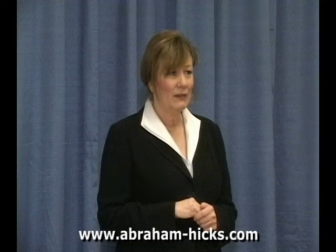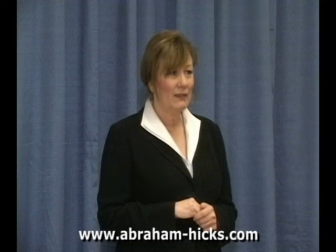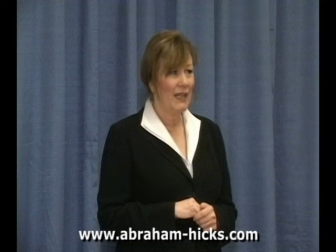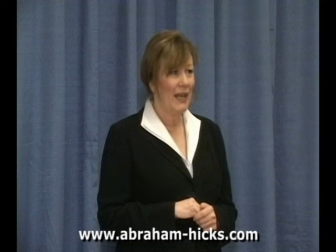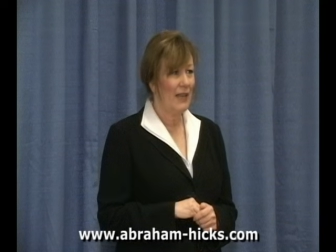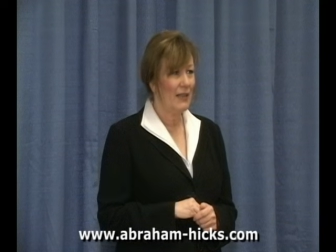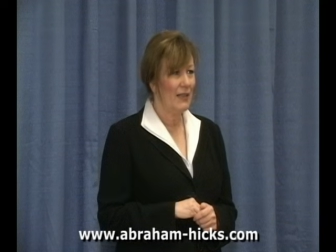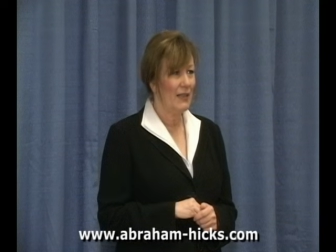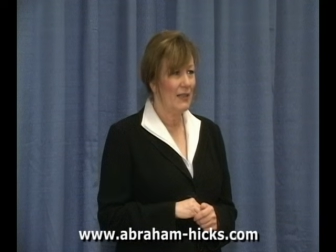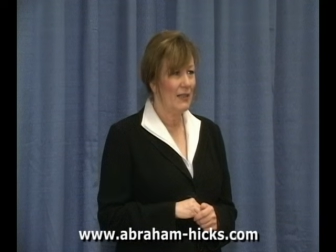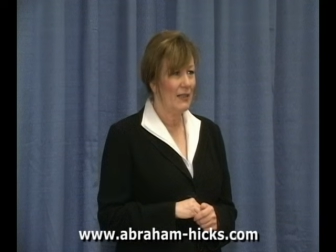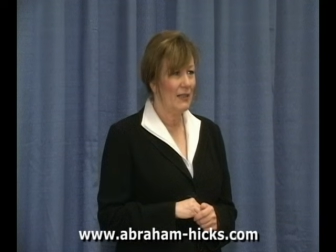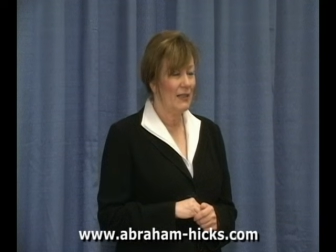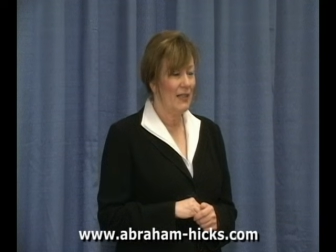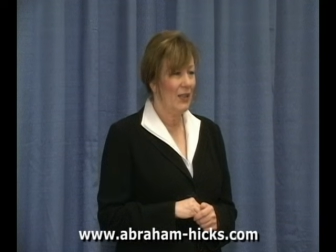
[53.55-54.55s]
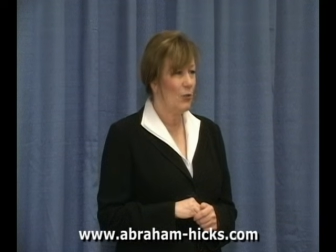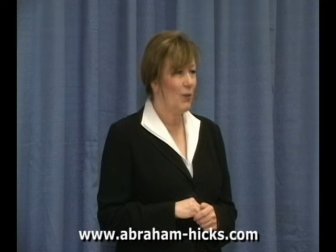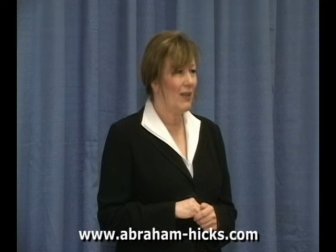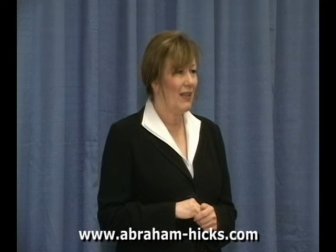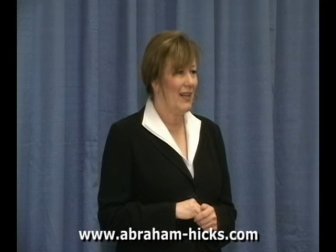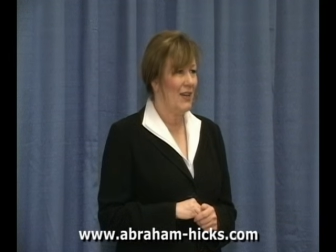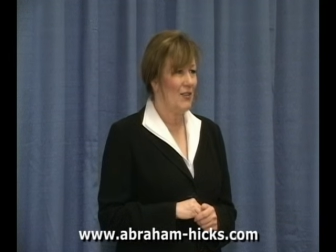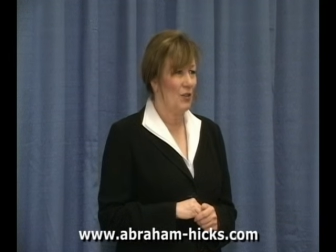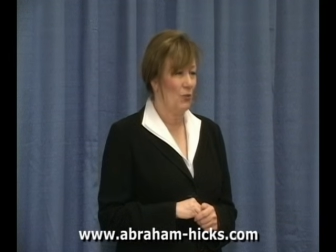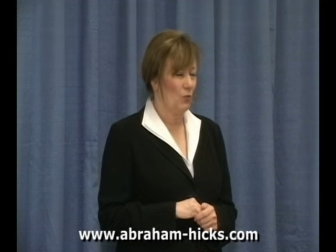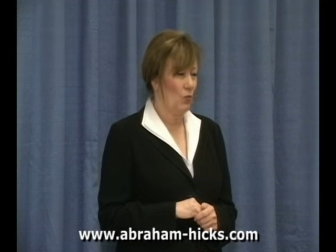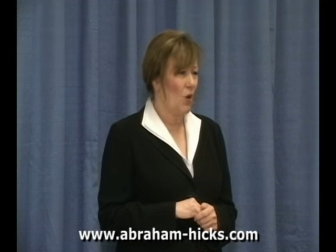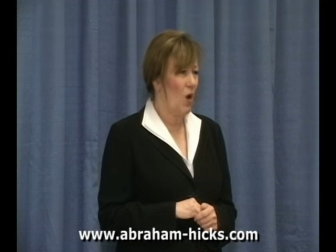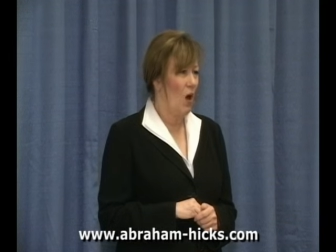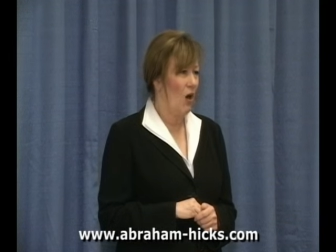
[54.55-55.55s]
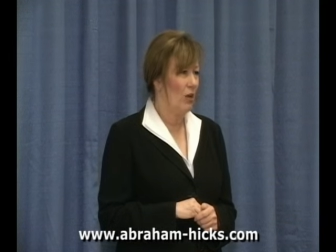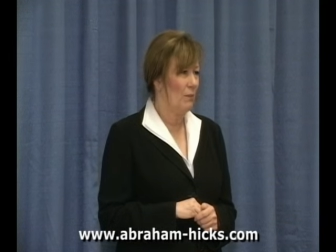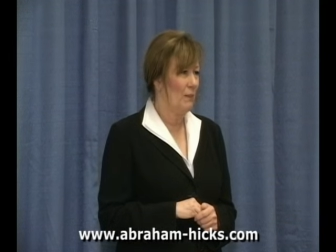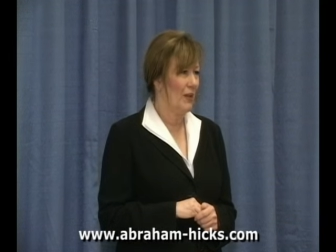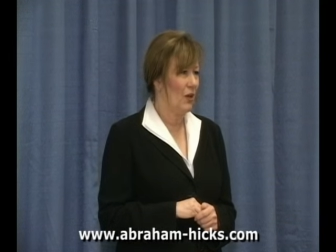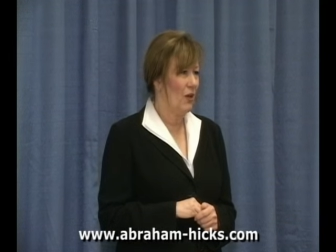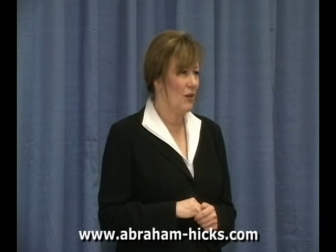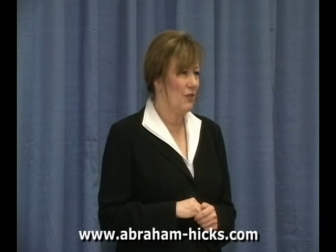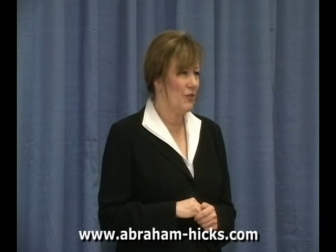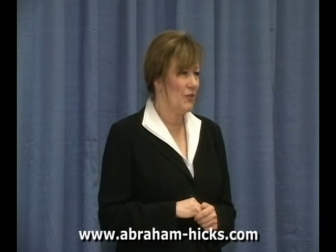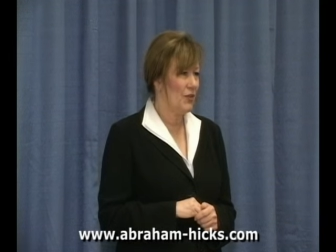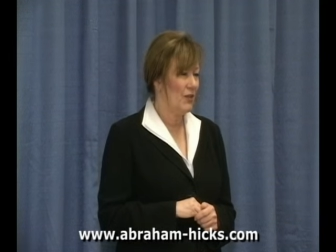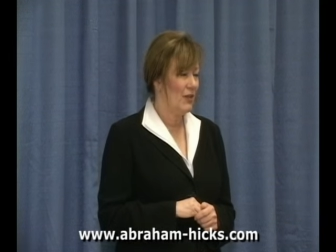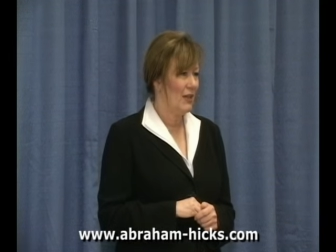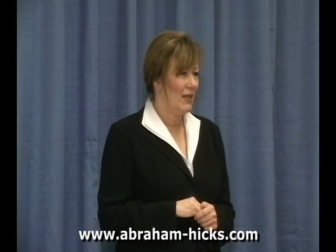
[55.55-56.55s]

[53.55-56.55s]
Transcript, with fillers: that it really isn't wrong, because